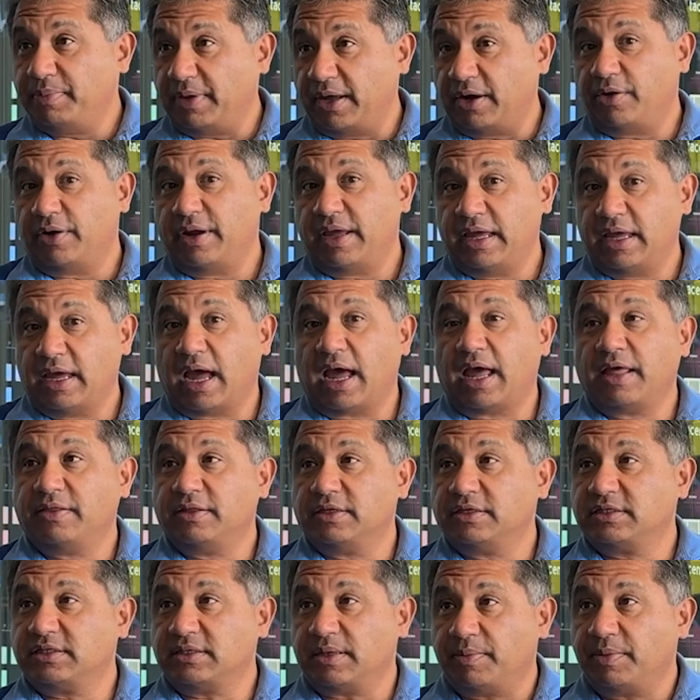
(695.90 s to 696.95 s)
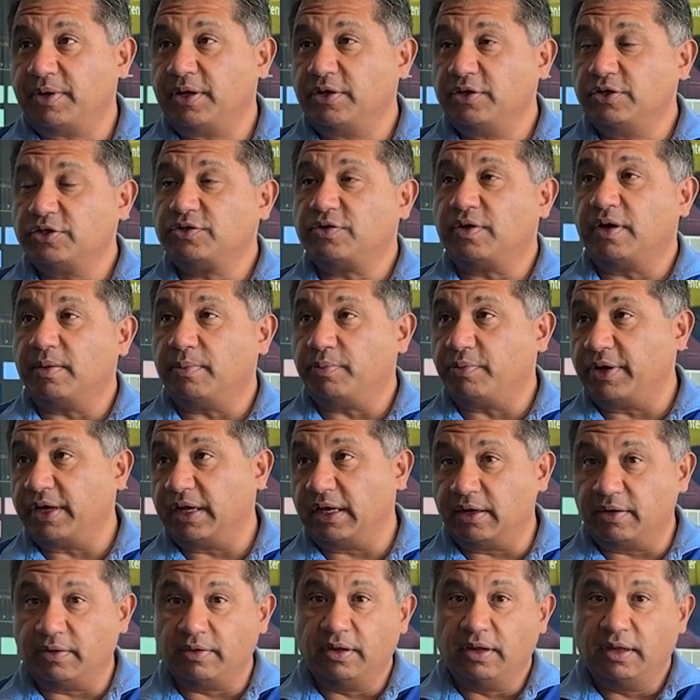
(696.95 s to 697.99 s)
better AI than somebody who's trying to bring
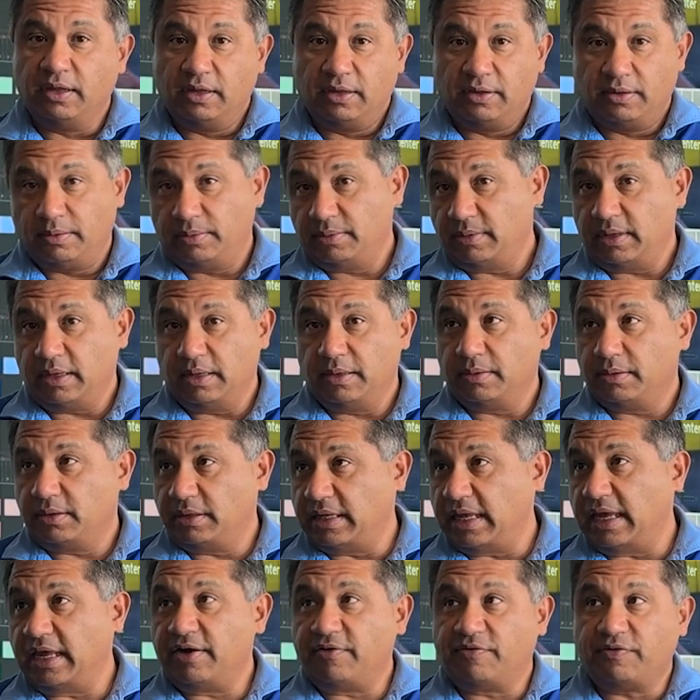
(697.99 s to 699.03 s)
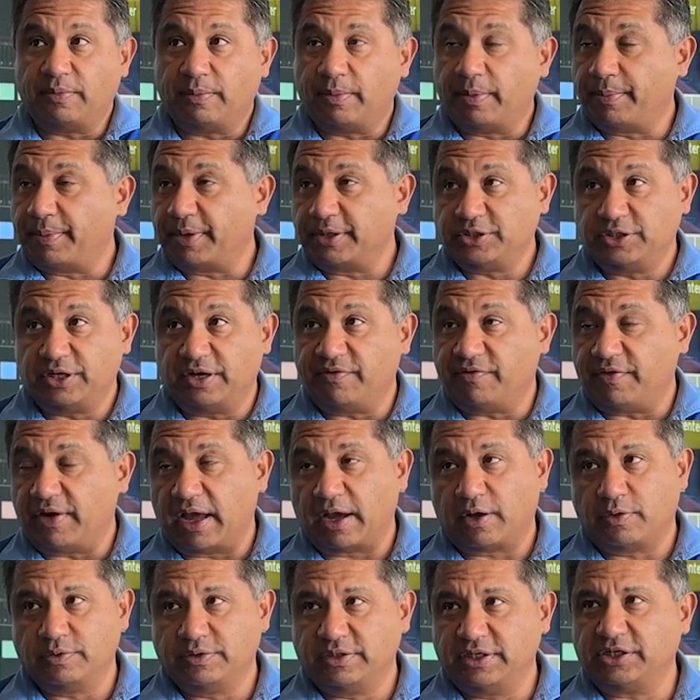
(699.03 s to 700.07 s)
in eh, data from a bunch of different
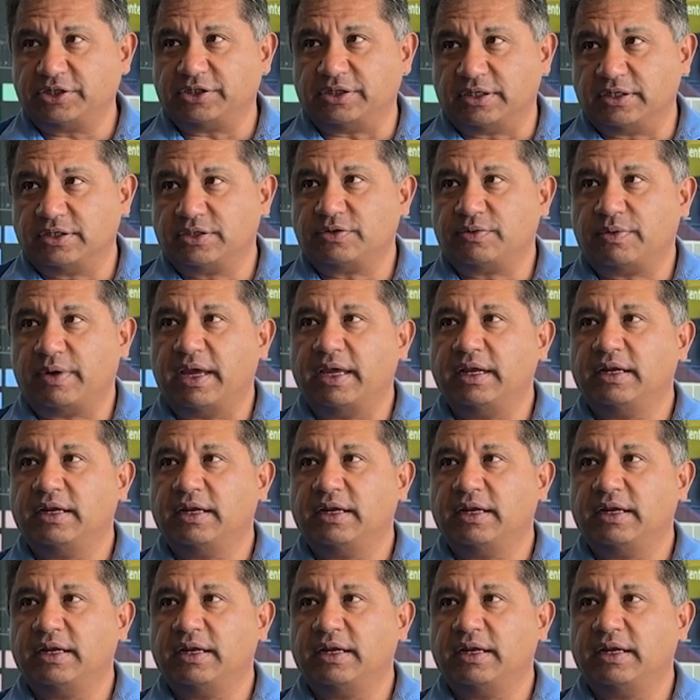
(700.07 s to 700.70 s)
acquisitions, right?